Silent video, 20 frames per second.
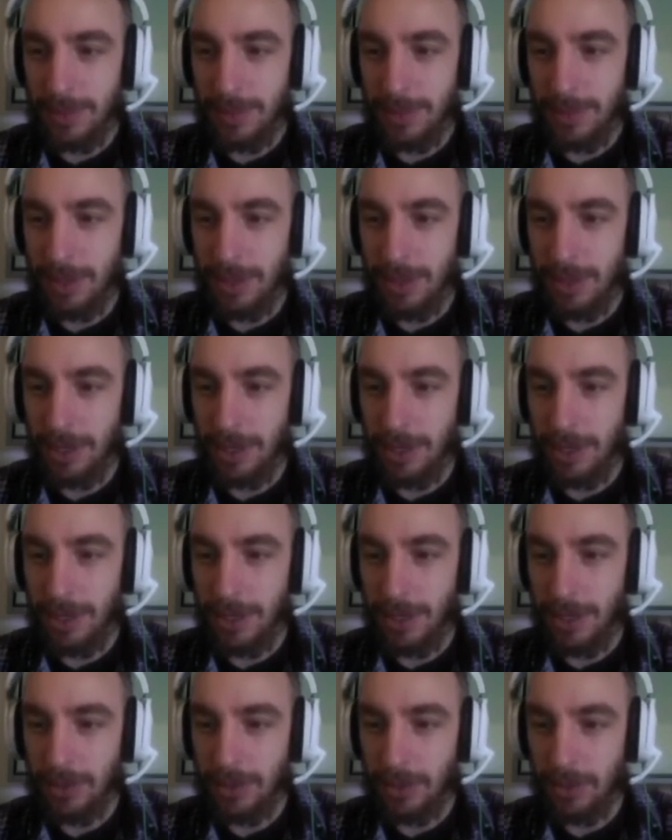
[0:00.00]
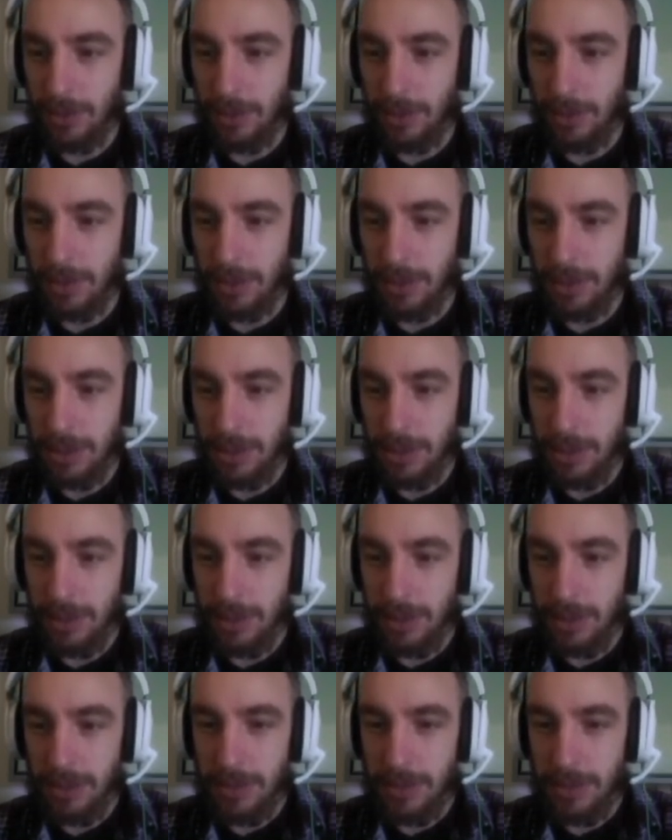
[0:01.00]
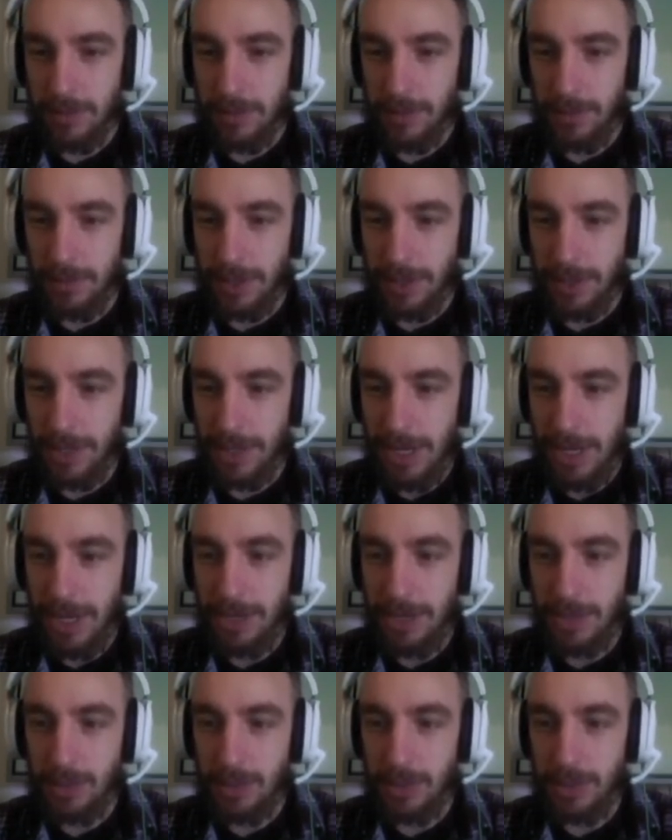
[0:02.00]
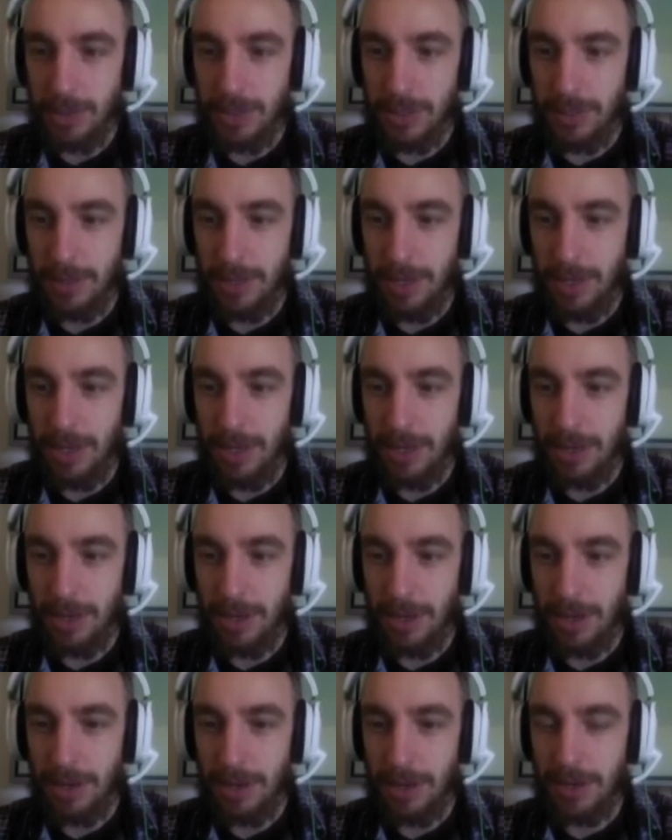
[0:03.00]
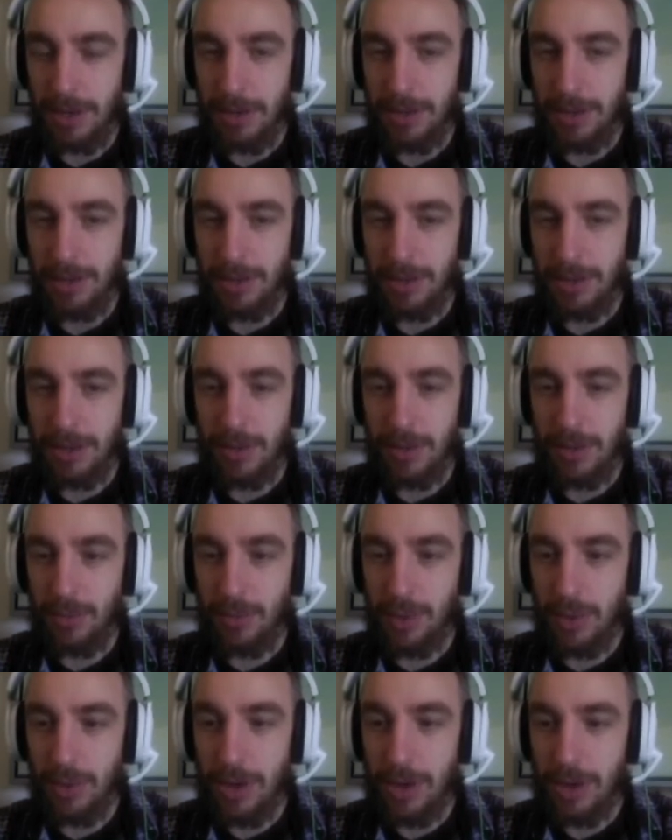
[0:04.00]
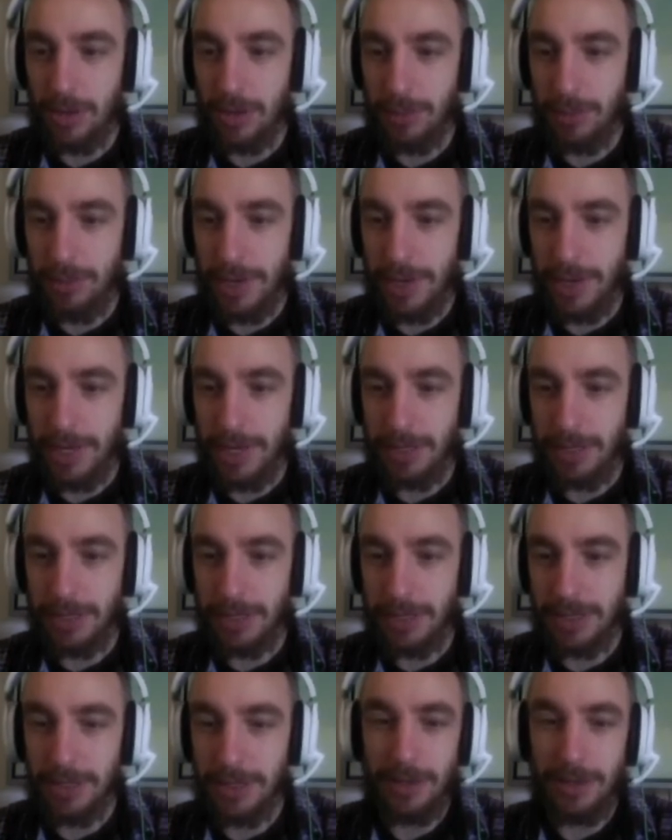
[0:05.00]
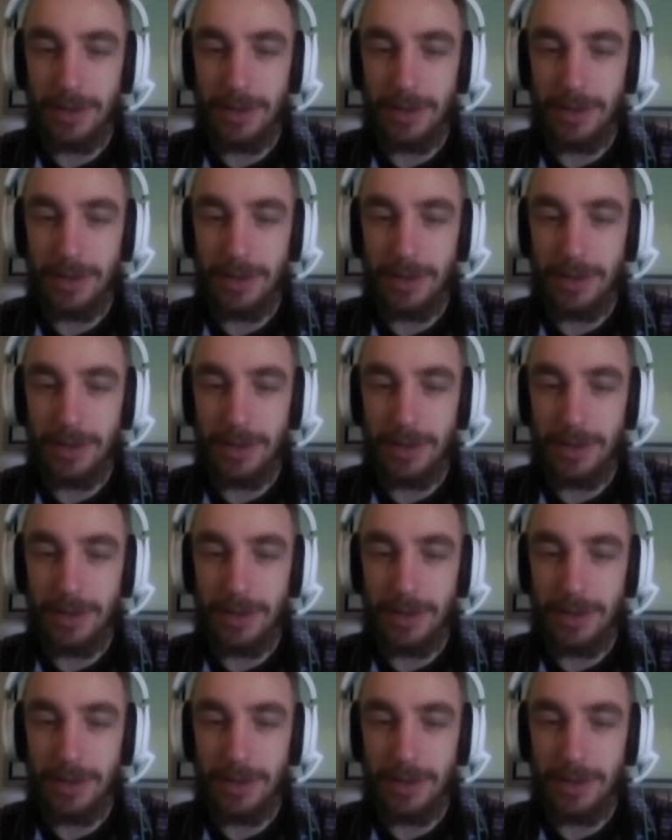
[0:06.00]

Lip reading: Oh, okay, I can scroll across. Cletus wants to be a rocket pilot.